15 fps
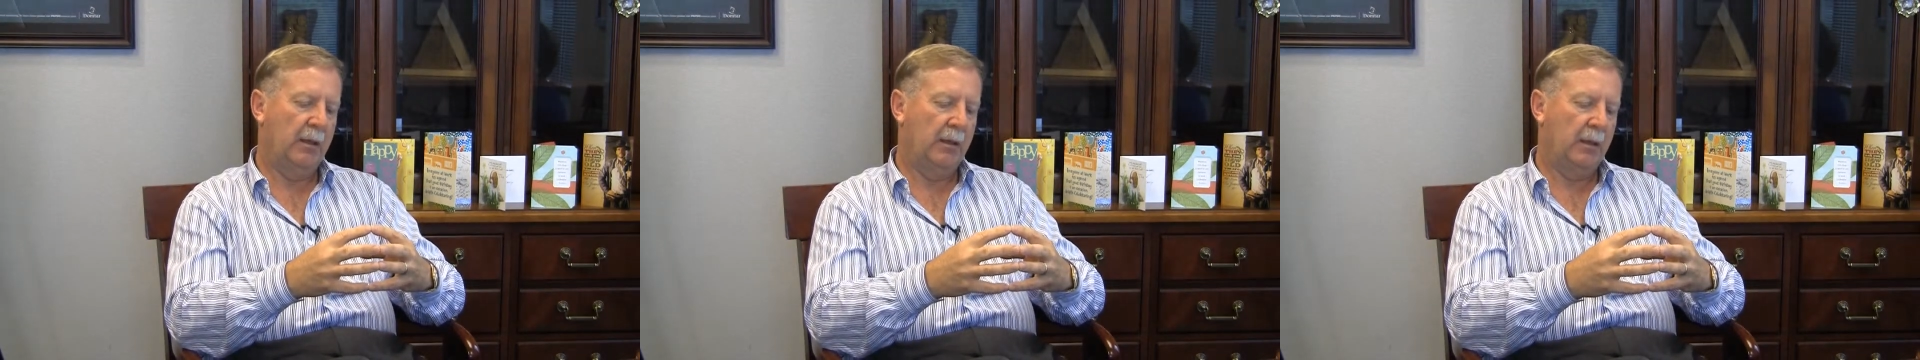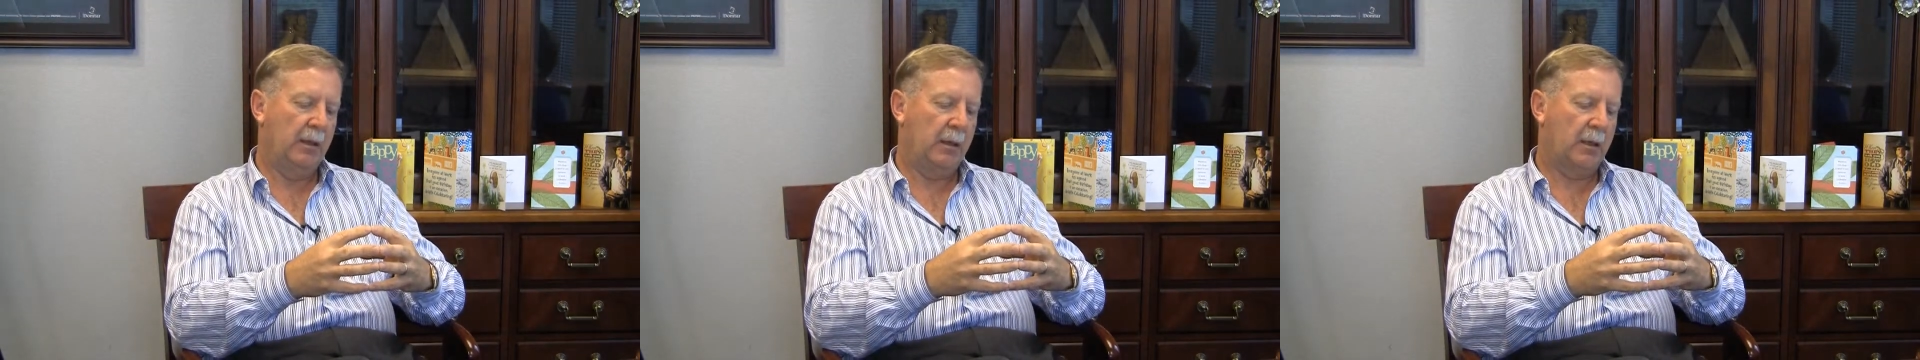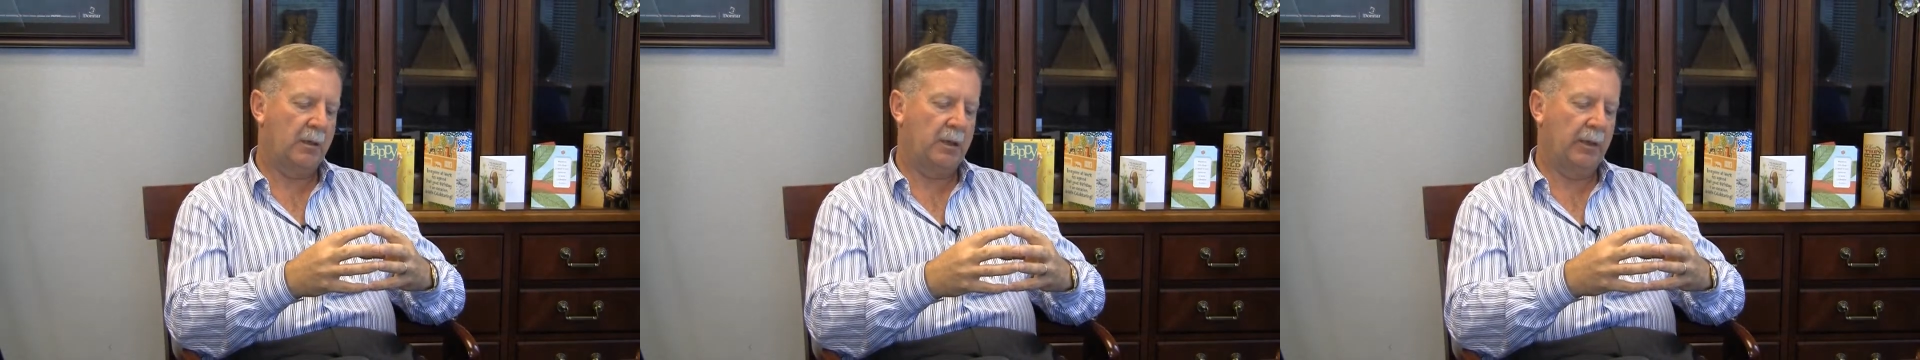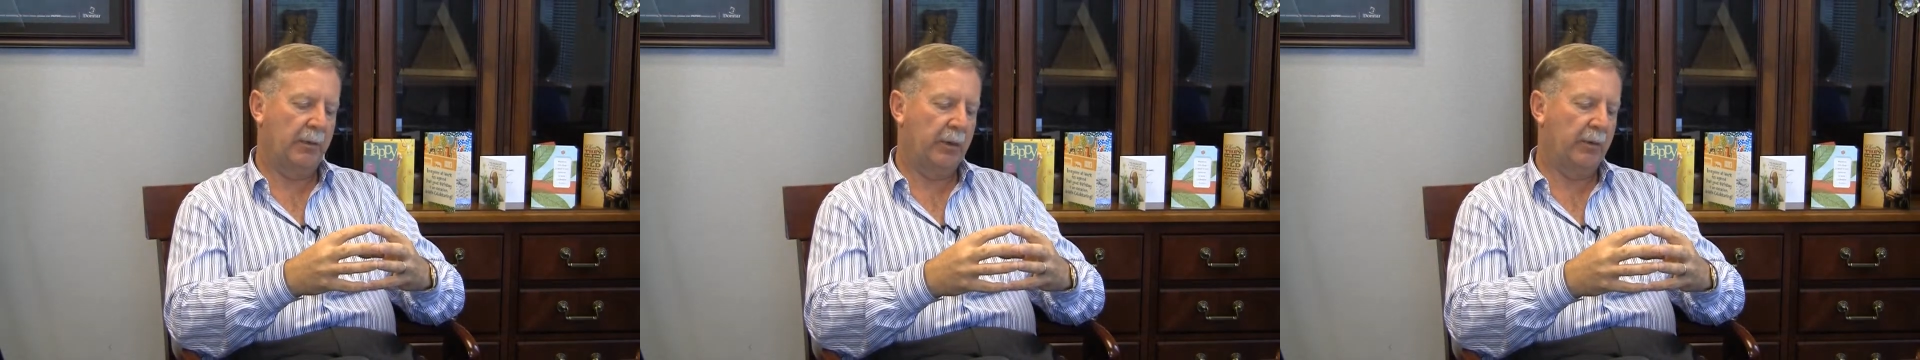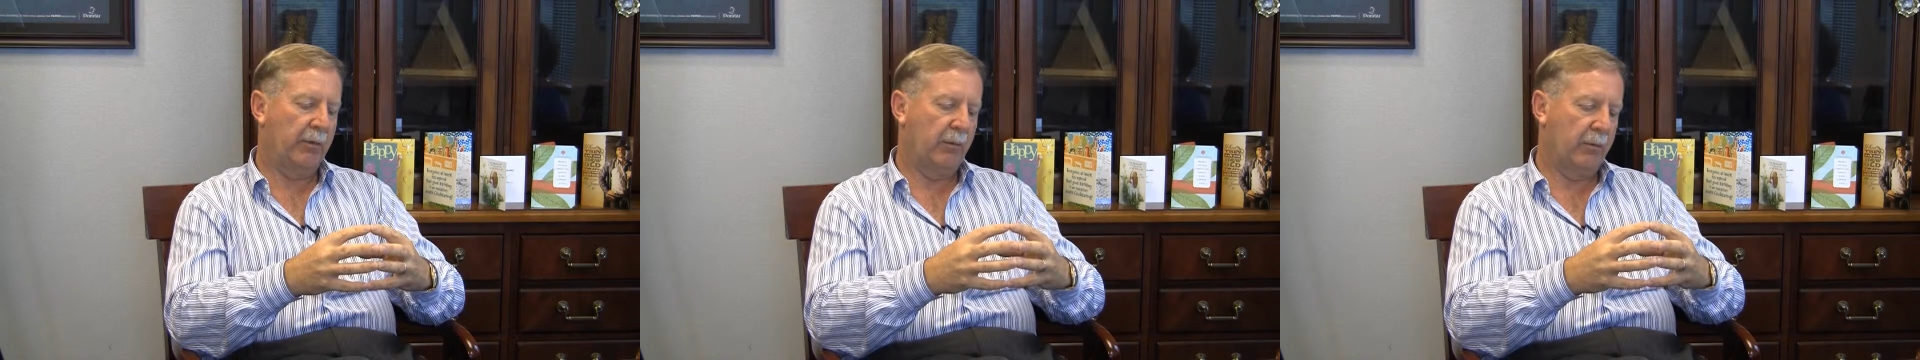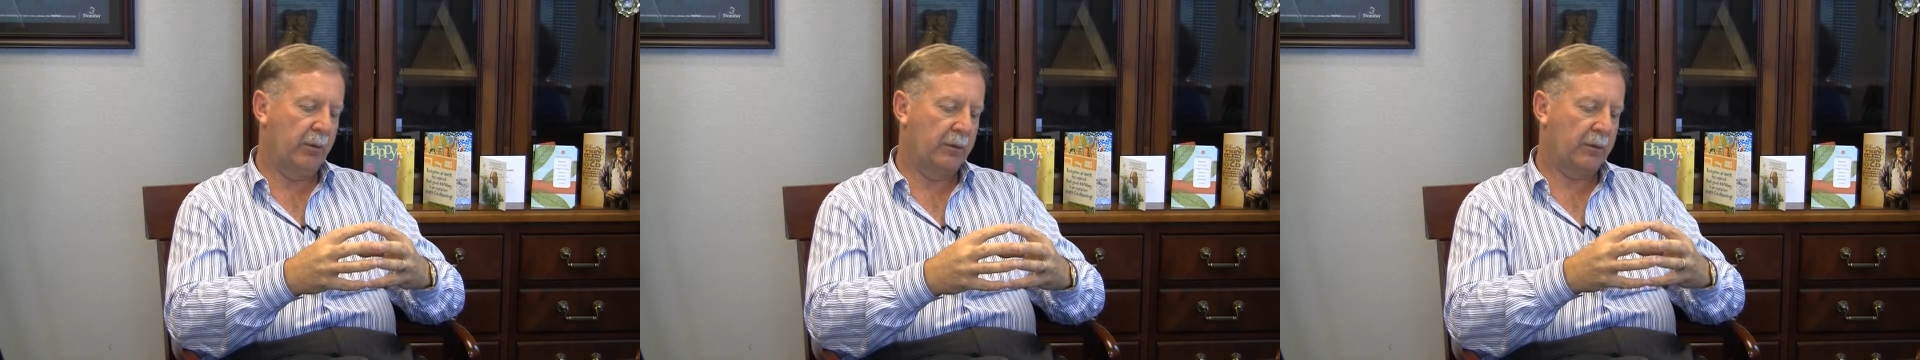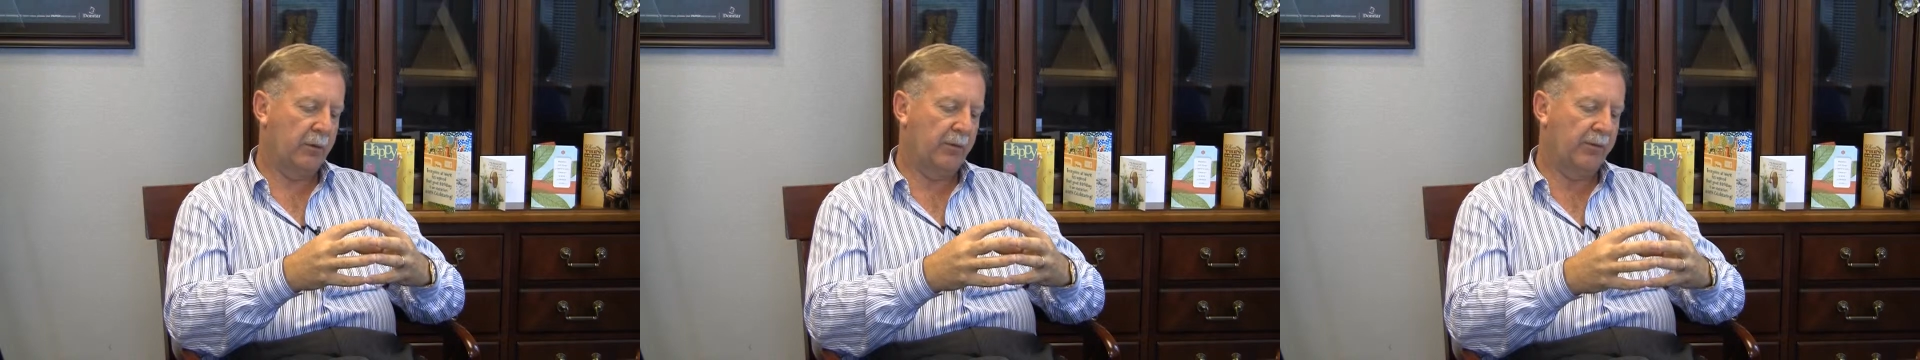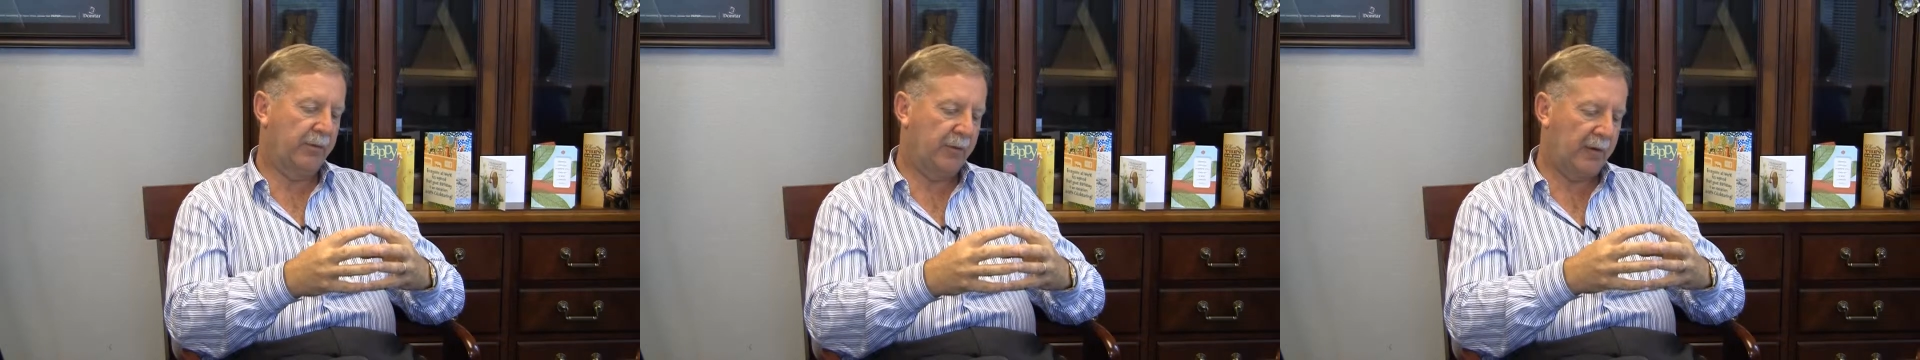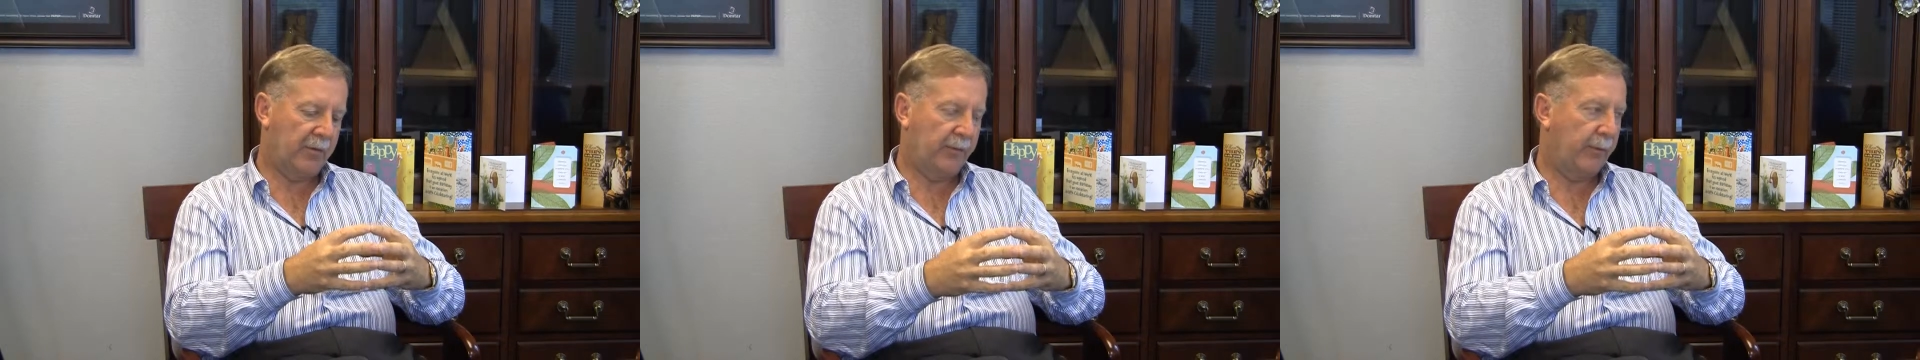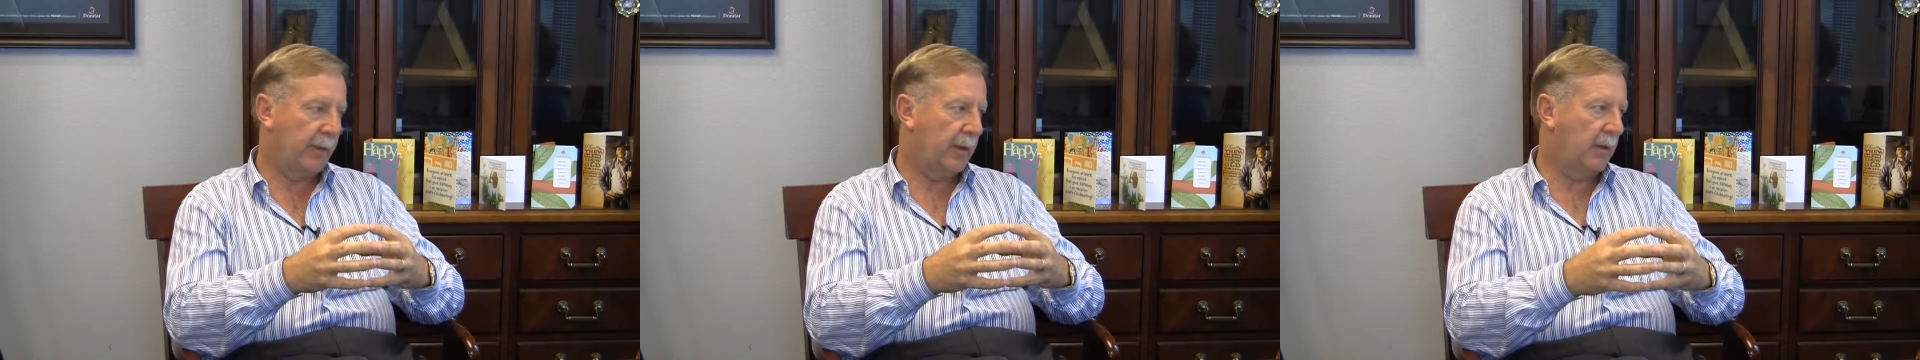largely with what's called
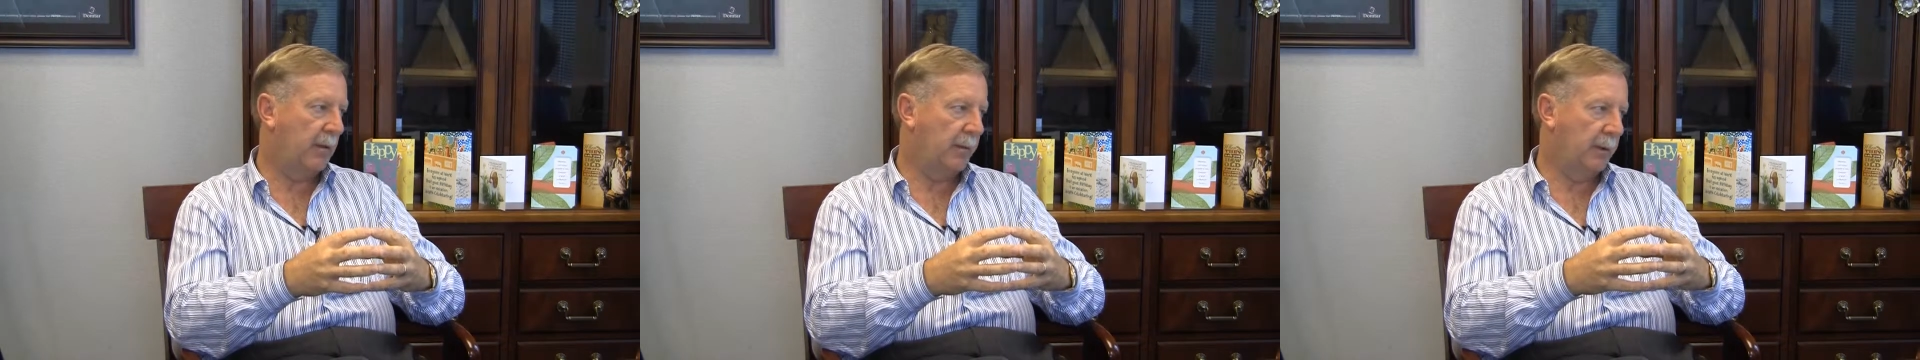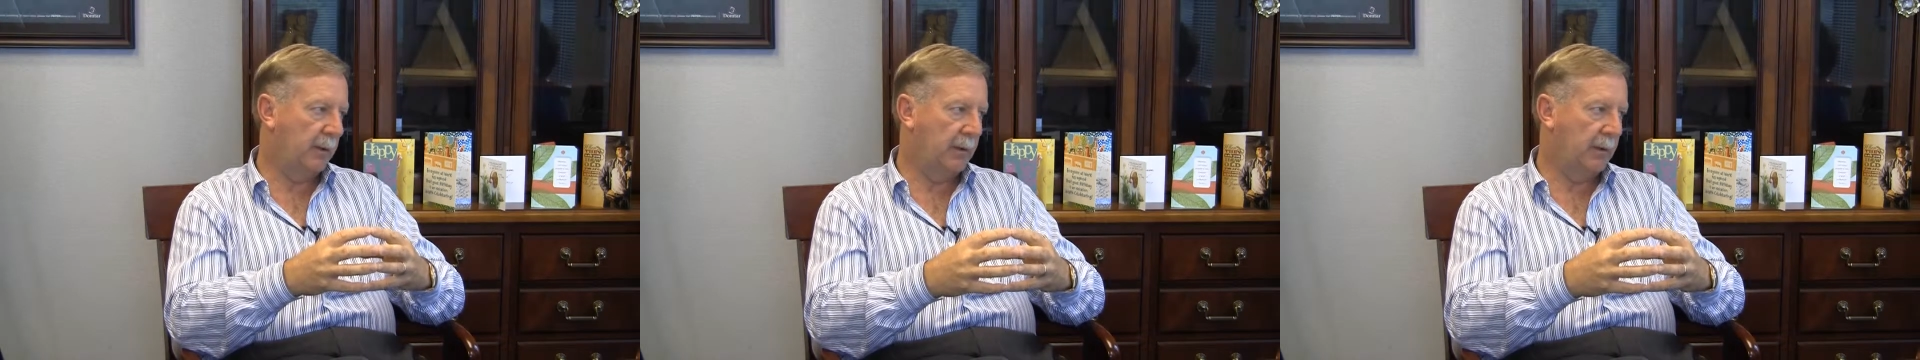fluff pulp.